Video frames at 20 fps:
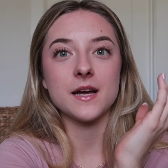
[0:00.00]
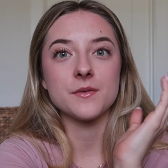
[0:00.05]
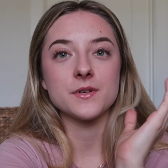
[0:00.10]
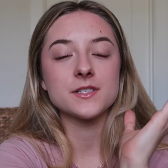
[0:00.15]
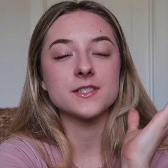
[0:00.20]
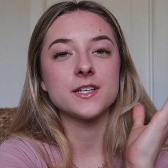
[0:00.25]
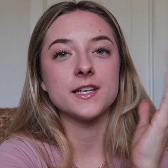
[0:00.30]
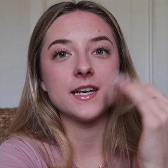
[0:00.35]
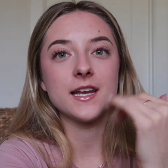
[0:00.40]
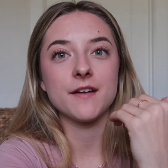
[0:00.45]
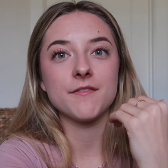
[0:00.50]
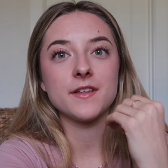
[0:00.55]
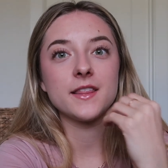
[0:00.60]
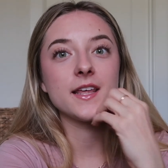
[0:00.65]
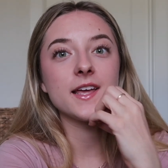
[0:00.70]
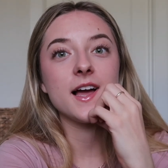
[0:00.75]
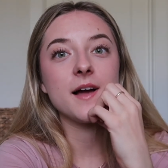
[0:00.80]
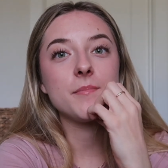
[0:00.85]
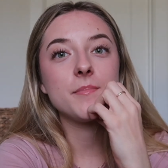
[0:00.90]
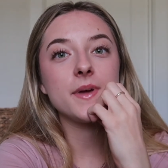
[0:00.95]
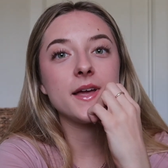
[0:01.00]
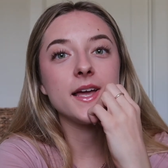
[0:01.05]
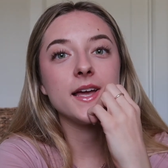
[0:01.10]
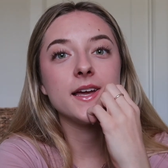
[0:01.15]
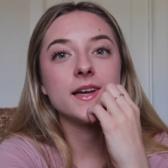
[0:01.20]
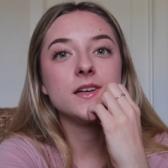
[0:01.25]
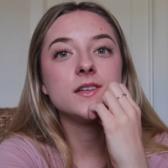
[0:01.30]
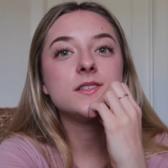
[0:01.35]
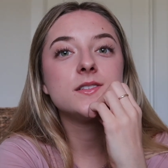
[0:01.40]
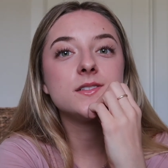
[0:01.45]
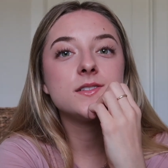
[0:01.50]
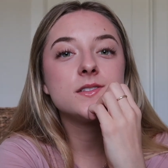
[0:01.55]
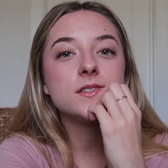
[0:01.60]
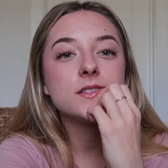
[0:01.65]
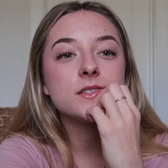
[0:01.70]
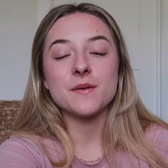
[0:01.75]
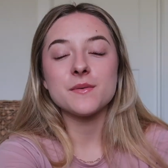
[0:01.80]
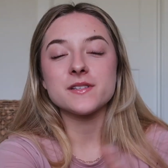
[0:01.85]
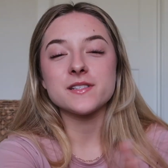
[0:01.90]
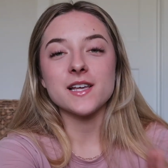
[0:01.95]
I was cleaning everything up and
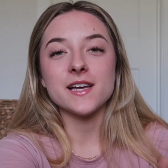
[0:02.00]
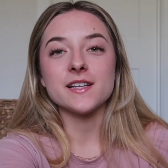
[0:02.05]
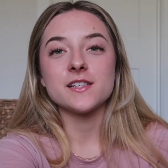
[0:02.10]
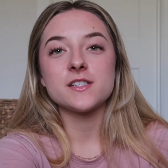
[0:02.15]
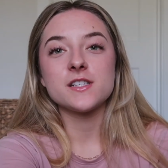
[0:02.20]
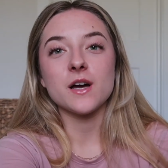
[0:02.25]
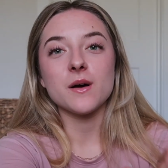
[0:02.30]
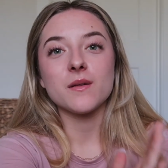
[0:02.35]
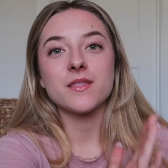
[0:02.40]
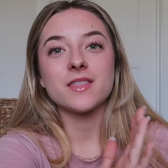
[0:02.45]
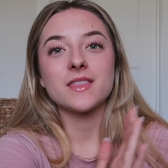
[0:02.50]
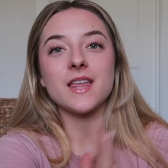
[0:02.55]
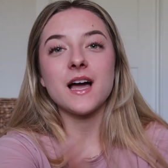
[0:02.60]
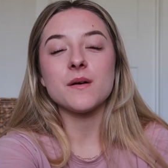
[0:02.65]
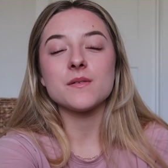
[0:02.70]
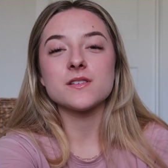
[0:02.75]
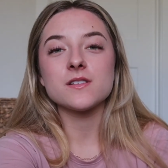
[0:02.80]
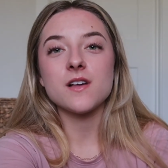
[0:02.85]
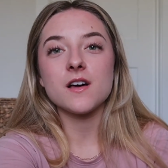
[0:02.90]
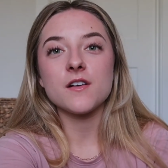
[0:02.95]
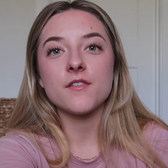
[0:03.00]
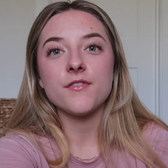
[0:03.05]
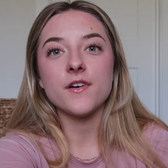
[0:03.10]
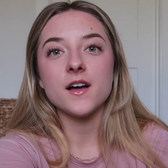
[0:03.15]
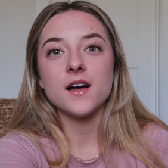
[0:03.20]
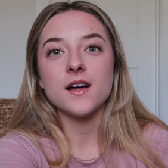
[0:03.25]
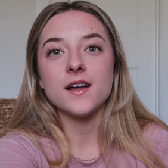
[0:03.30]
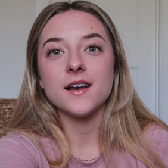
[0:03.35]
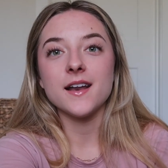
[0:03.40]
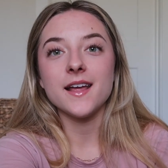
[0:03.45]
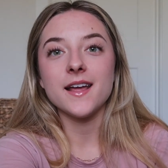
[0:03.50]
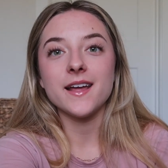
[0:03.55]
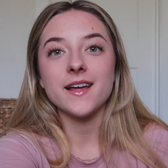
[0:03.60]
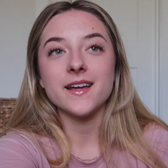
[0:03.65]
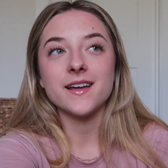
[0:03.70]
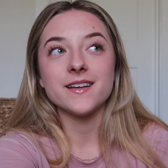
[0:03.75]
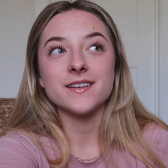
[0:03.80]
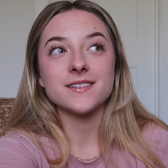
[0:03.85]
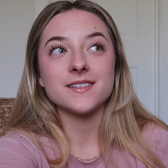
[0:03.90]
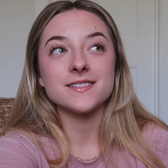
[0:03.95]
it was late. So that was a lot of fun.
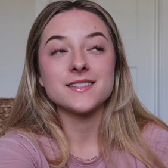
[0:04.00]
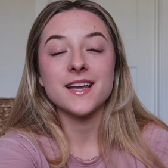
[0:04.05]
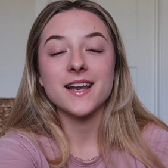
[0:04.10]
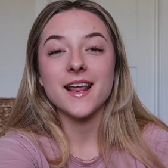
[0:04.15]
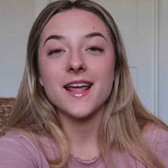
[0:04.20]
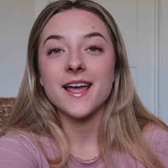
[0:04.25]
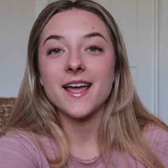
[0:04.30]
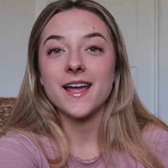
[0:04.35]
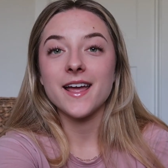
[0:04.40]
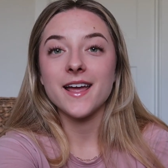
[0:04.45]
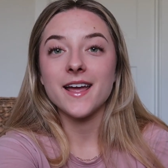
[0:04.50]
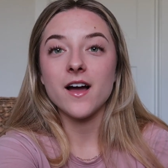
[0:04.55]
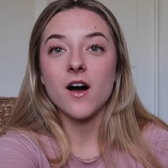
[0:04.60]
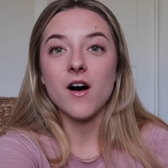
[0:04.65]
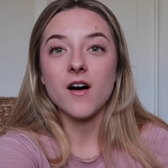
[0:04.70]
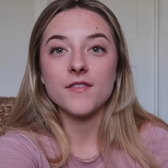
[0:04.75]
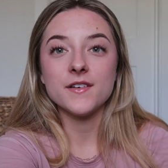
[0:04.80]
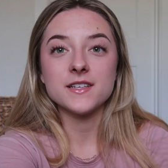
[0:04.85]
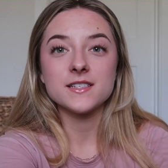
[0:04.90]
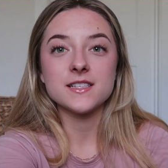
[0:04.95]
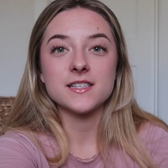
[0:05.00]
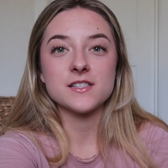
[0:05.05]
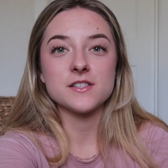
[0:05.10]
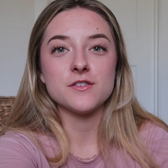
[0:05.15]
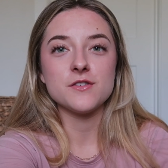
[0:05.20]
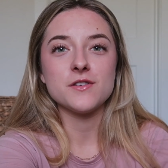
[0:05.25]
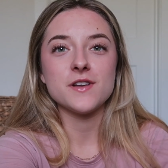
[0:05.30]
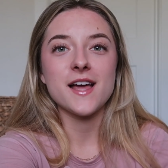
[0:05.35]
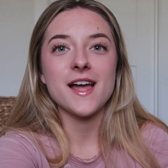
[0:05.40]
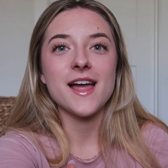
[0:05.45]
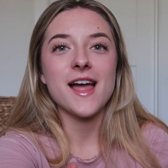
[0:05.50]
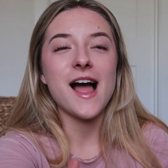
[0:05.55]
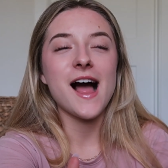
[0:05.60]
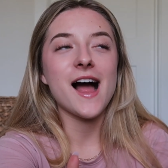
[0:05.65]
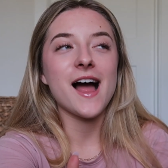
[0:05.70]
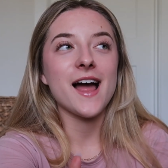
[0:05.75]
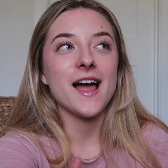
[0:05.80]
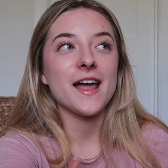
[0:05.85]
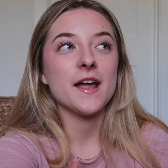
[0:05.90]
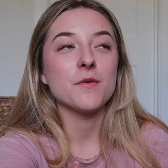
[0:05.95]
And today, obviously the new day,
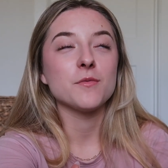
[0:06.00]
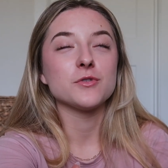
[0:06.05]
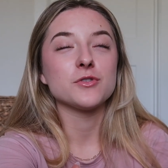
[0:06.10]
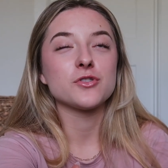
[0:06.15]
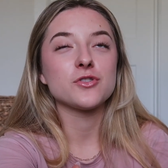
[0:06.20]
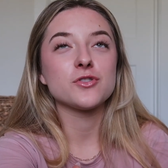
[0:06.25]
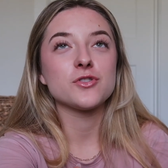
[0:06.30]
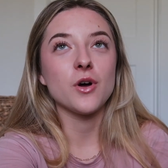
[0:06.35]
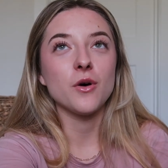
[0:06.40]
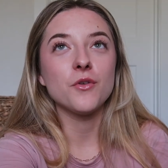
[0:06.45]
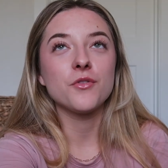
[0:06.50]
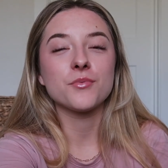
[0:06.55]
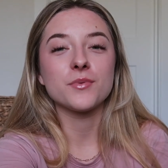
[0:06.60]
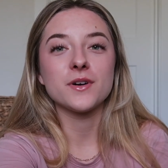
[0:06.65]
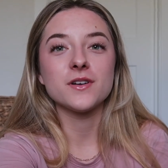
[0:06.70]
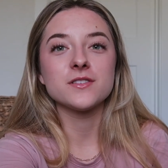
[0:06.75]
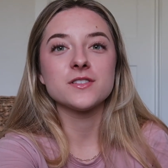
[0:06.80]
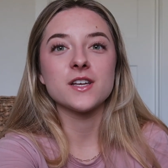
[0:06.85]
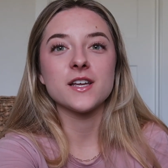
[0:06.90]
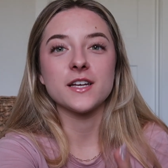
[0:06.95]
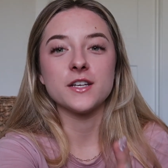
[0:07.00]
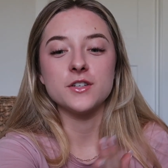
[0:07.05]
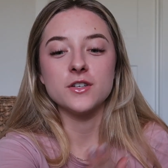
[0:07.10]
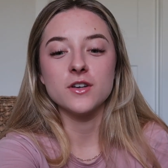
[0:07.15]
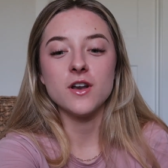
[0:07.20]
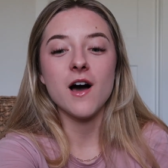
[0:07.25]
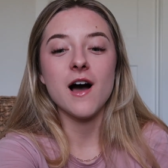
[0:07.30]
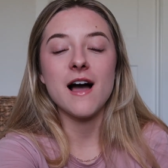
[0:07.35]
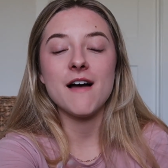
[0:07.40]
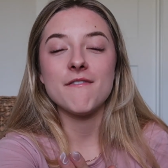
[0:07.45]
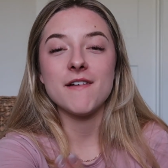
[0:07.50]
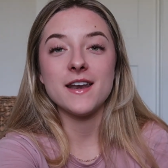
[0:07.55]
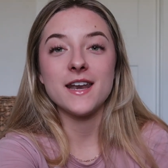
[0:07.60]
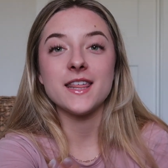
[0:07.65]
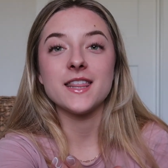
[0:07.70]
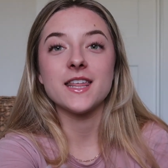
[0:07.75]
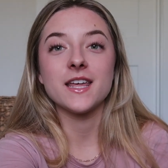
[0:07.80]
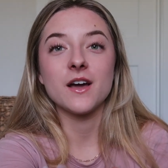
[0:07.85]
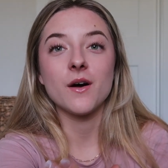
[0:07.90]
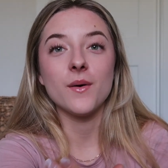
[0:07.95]
I was so thrilled to like not have
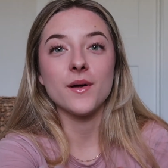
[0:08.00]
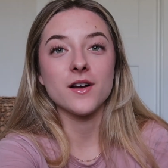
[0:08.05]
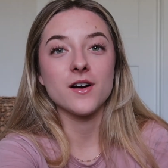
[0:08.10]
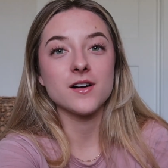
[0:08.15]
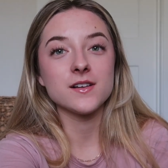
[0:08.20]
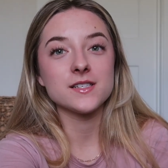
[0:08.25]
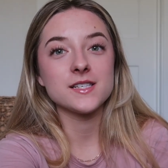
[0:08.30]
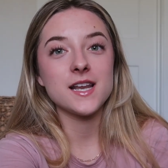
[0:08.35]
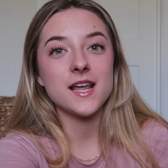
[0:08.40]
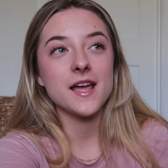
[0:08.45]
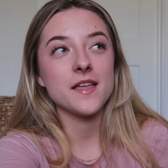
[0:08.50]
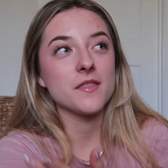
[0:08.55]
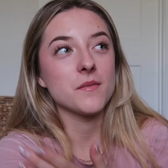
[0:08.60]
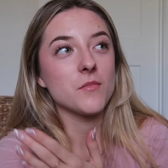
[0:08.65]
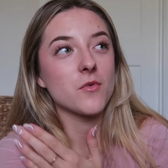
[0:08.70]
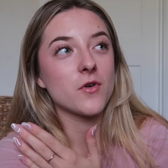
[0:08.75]
anything going on today in the